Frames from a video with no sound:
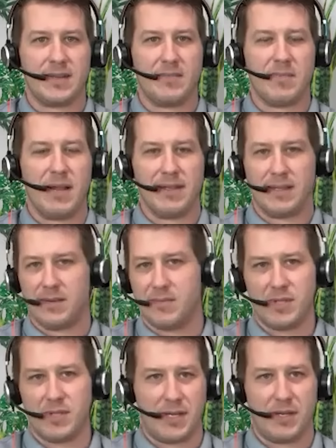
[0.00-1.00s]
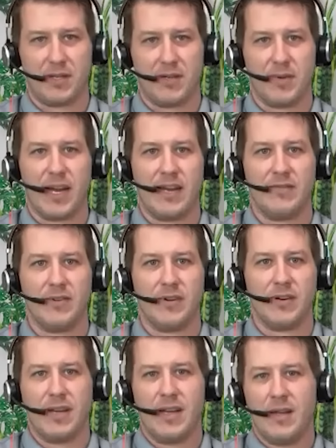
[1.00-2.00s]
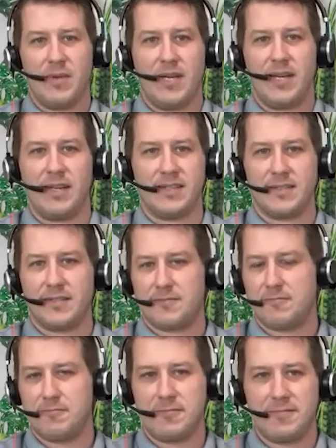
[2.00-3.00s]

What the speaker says: compelling their particular behavior, because